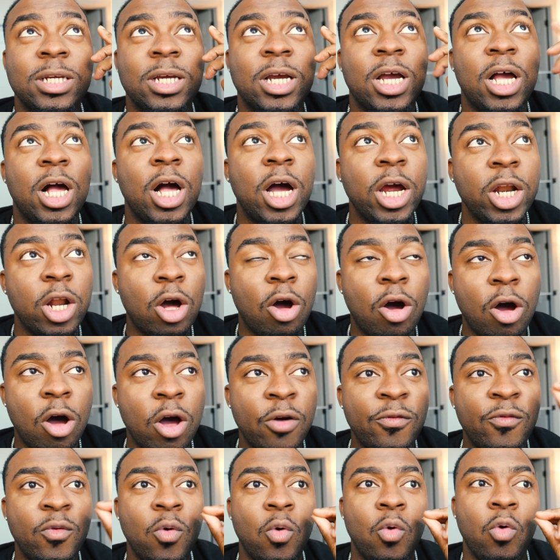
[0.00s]
cut
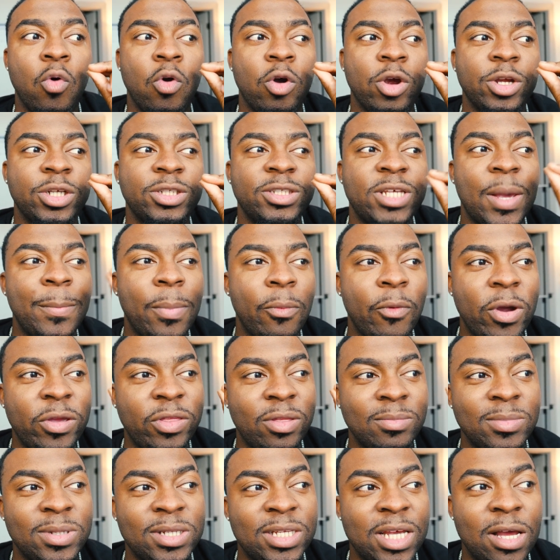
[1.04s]
off or separate
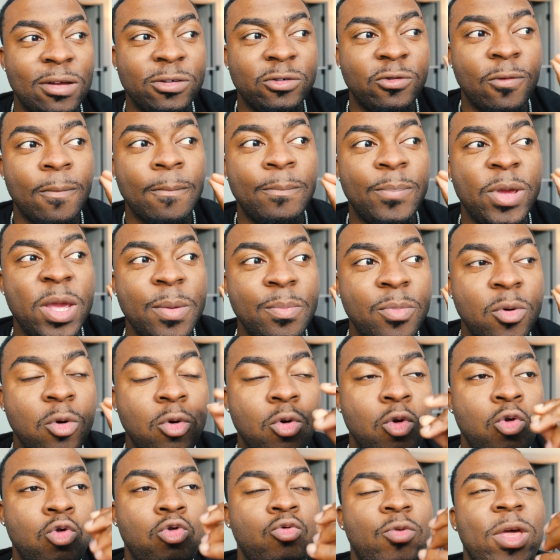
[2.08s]
themselves from
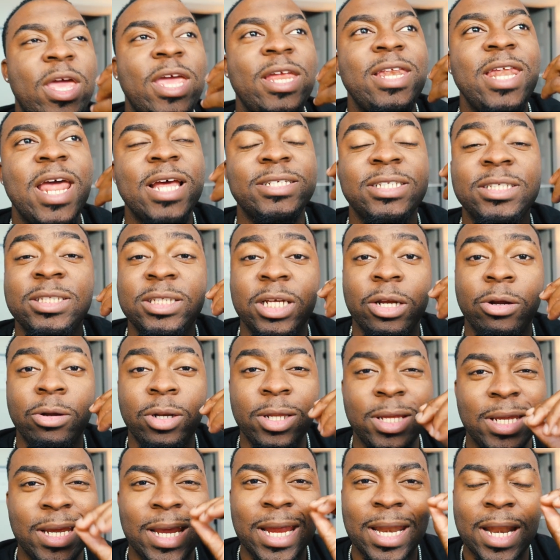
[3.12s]
people who they
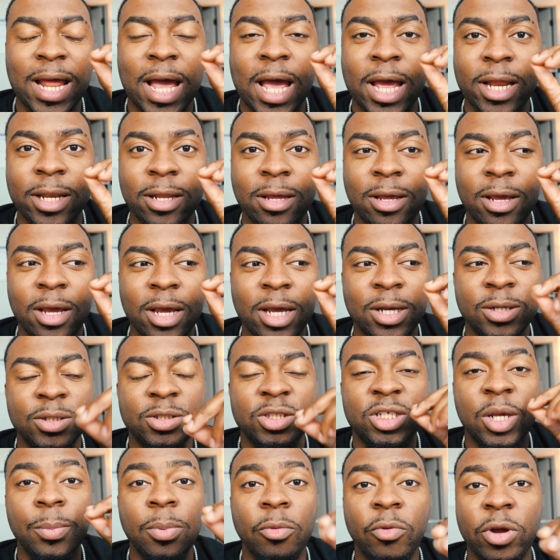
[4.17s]
necessarily cannot
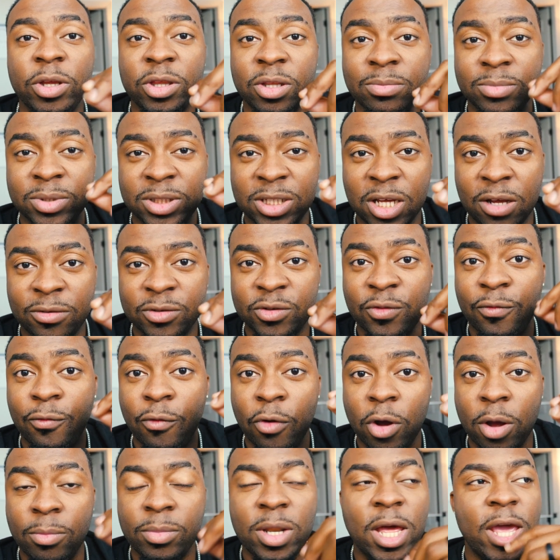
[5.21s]
separate themselves
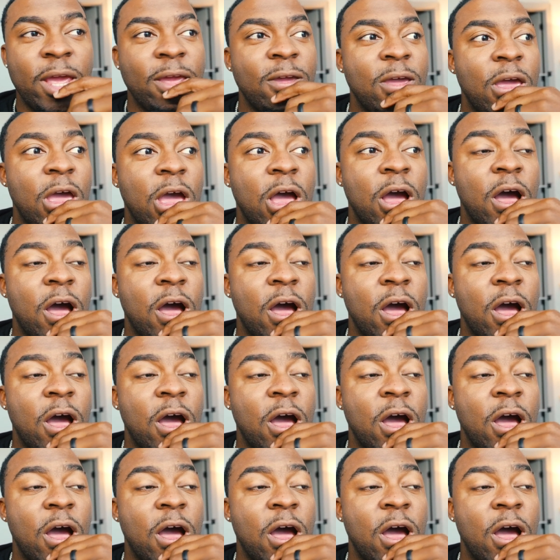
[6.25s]
from, like